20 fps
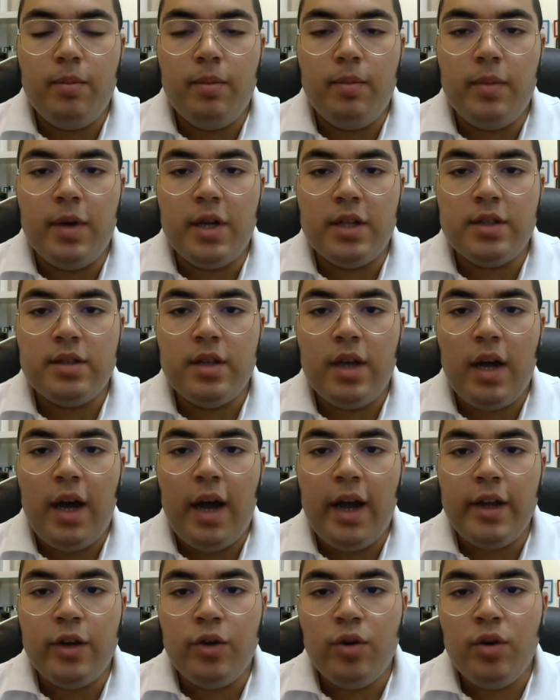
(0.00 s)
But
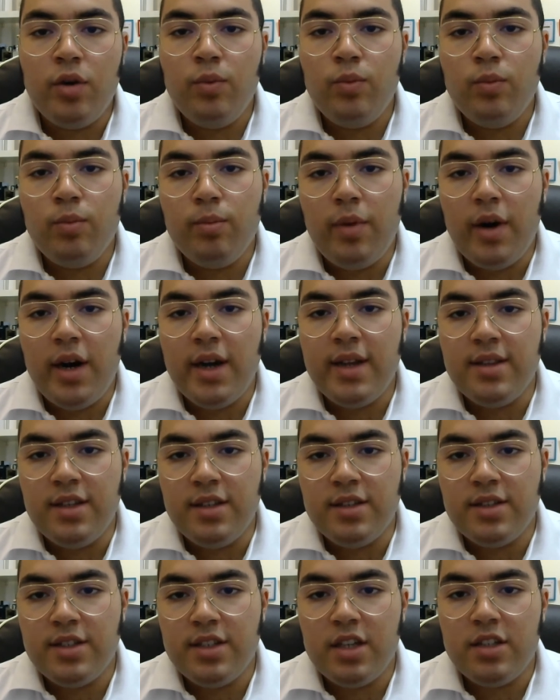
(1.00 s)
I couldn't buy
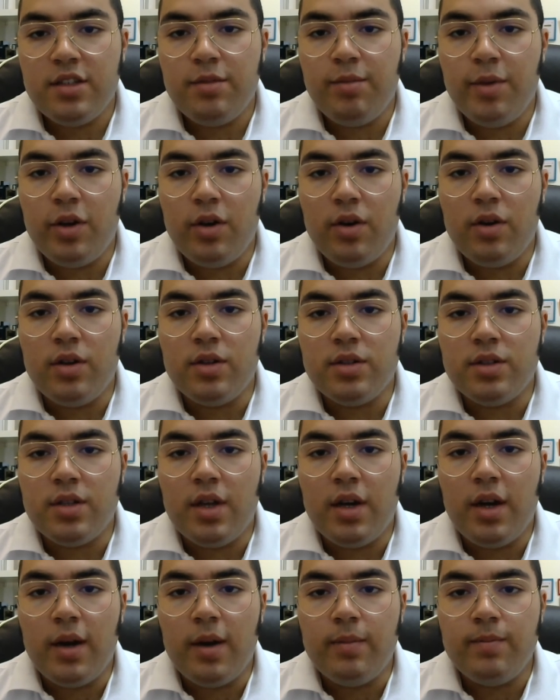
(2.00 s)
these scents because
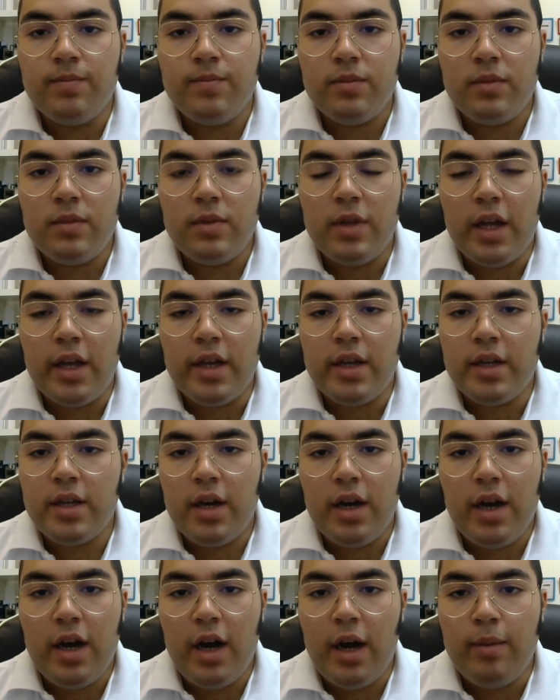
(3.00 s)
like
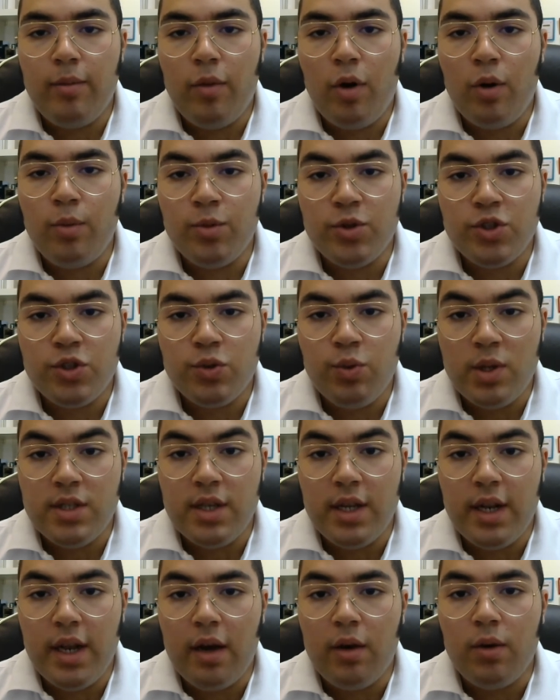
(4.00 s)
I'm almost
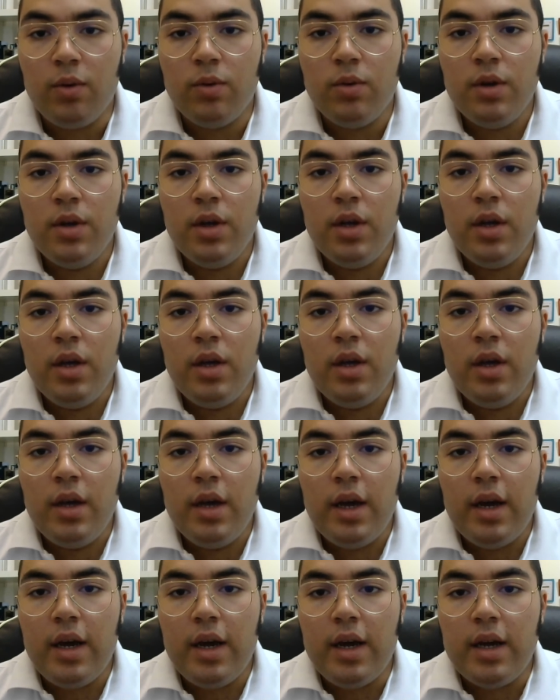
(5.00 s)
20 now,
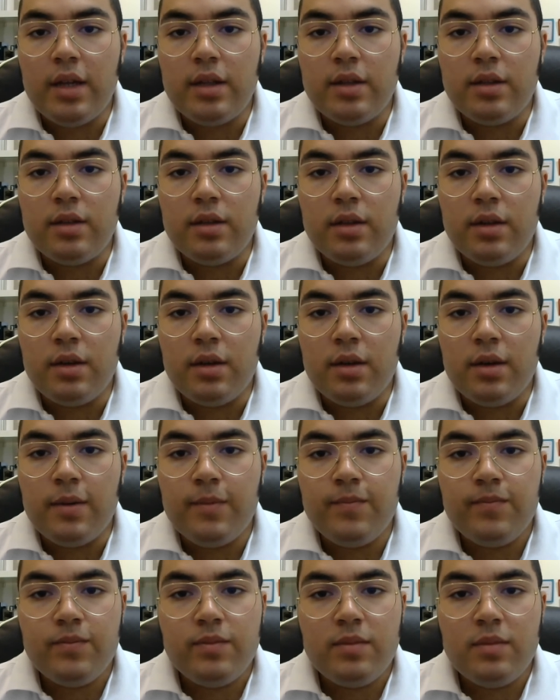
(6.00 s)
and
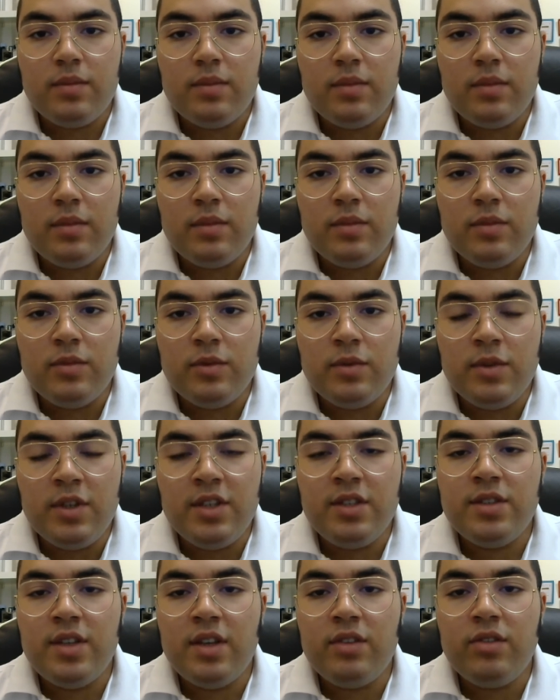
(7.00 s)

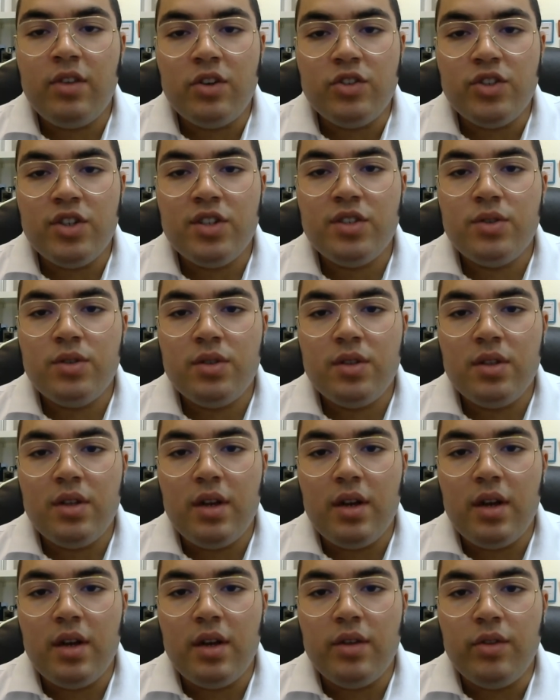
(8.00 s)
these scents are just,
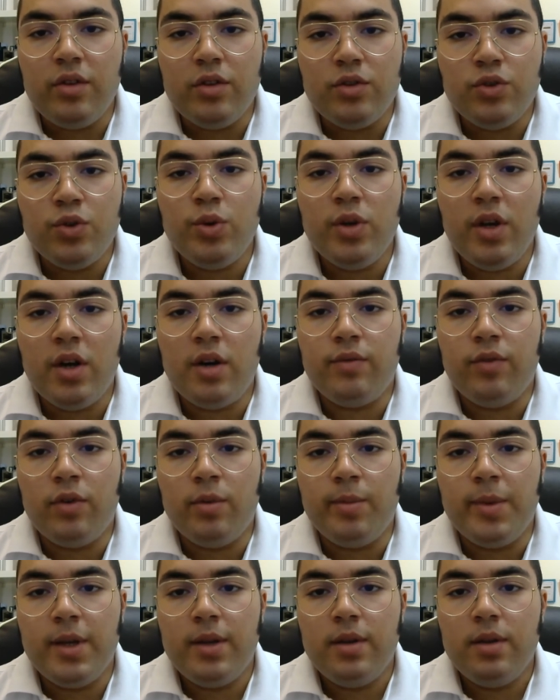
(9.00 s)
they're too young for
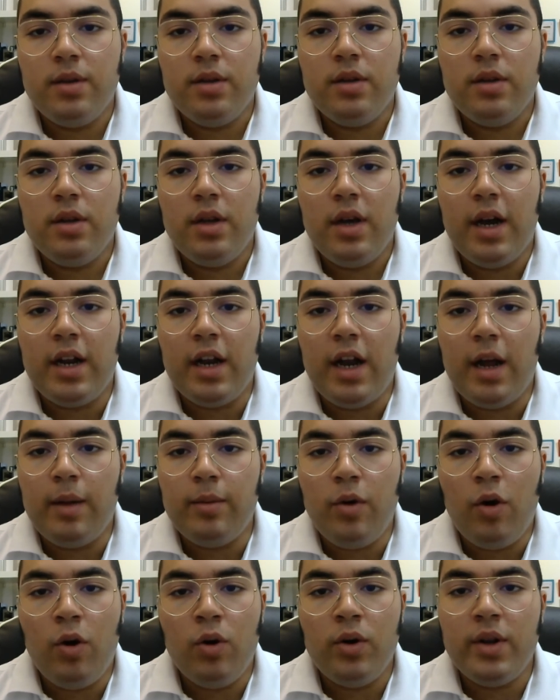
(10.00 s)
me, and I'm
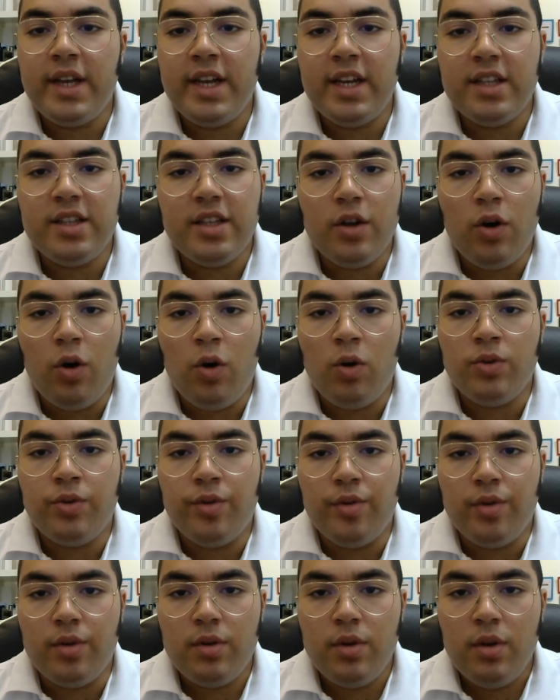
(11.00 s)
only getting
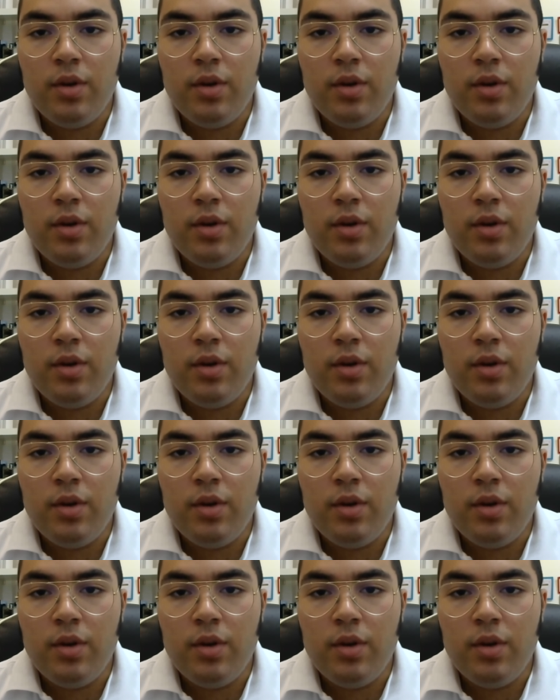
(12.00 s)
older.